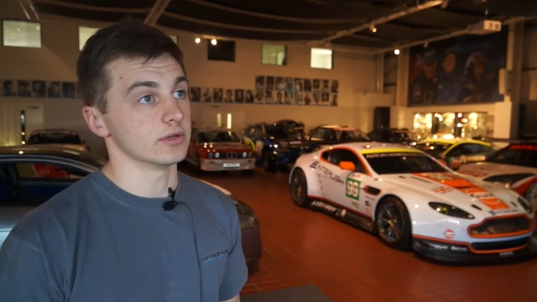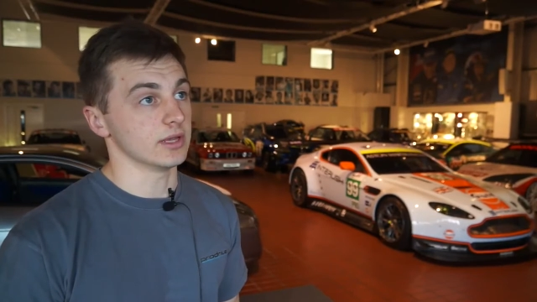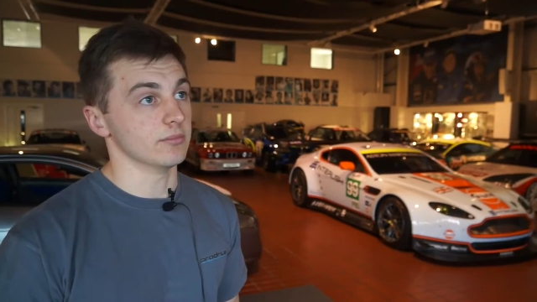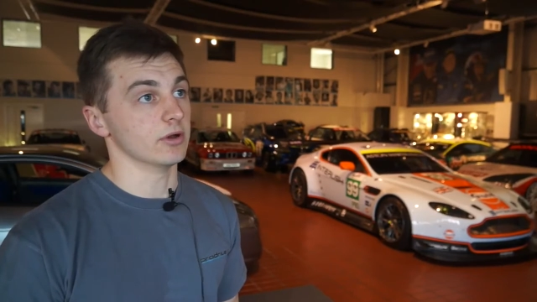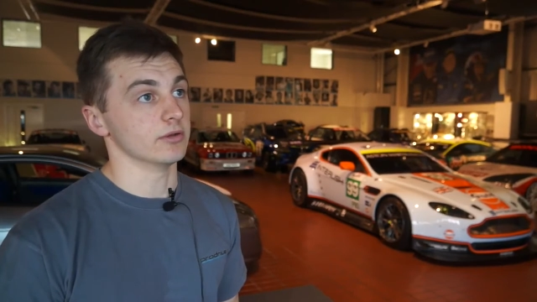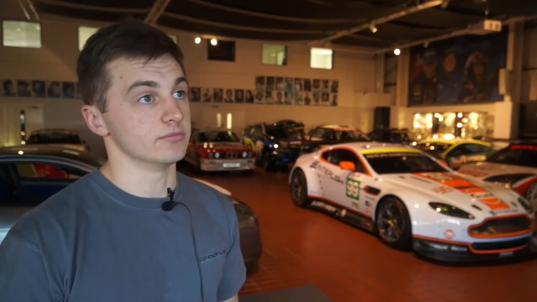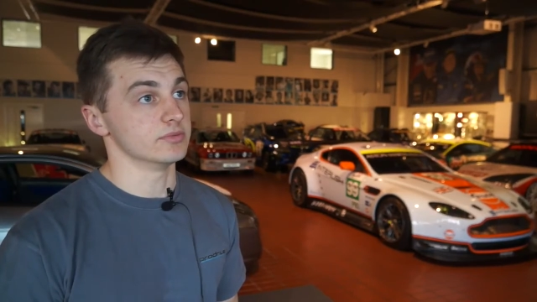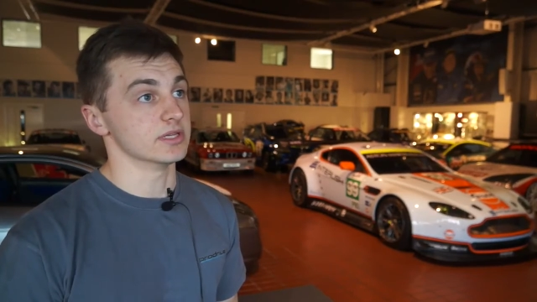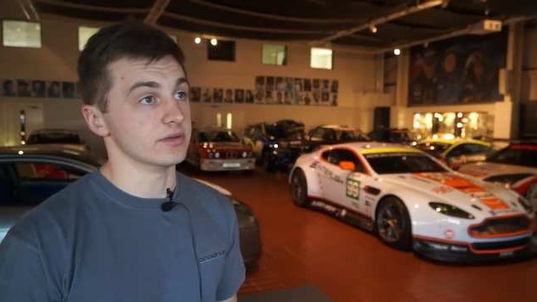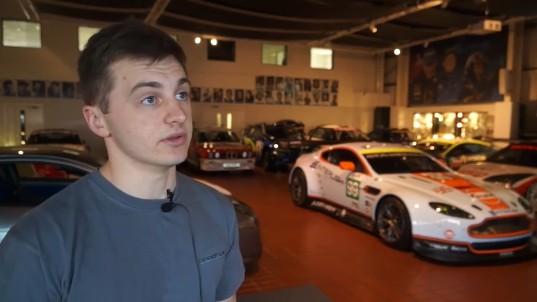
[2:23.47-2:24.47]
get my
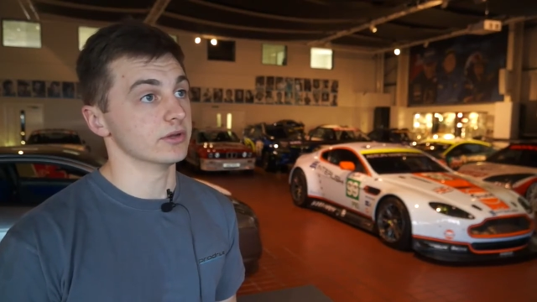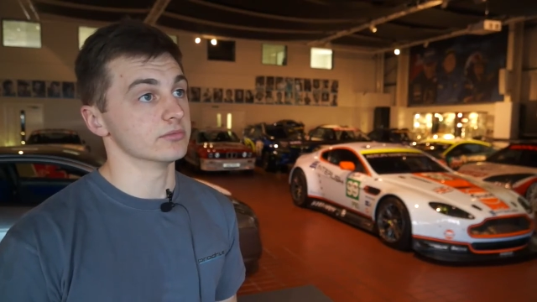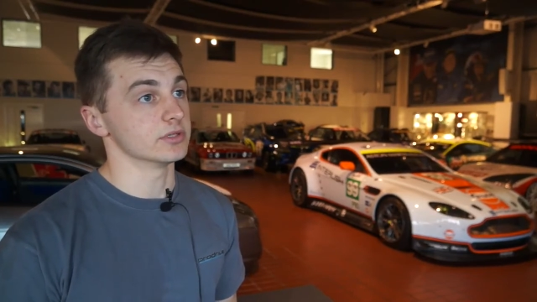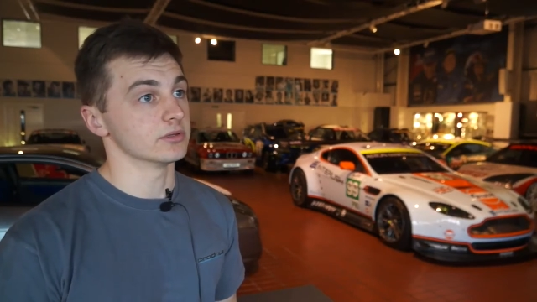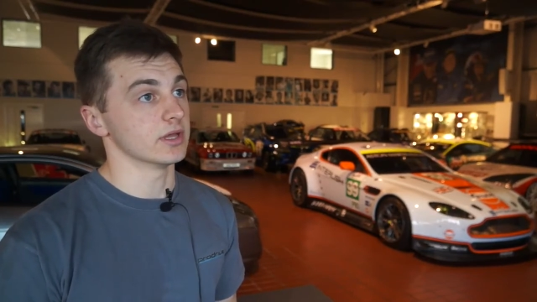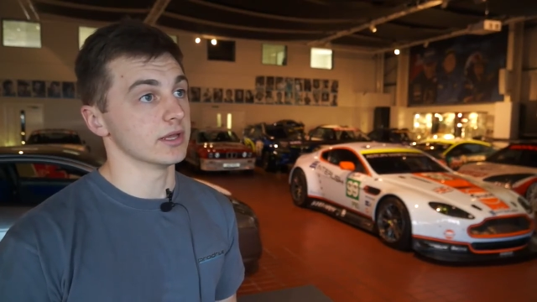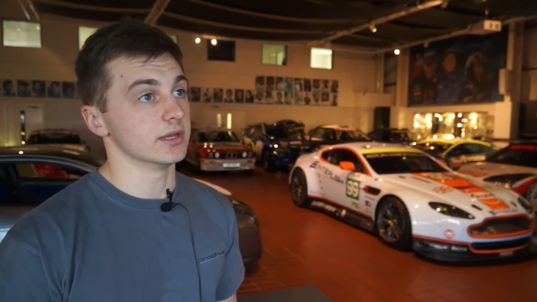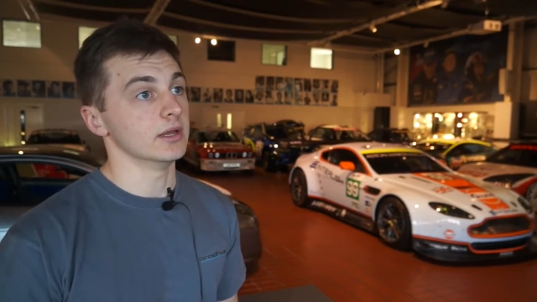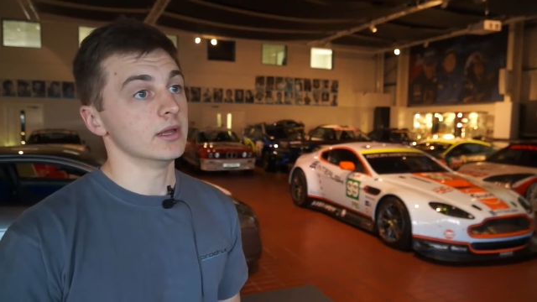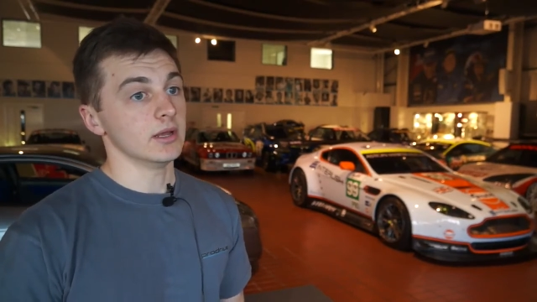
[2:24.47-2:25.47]
CV up to date,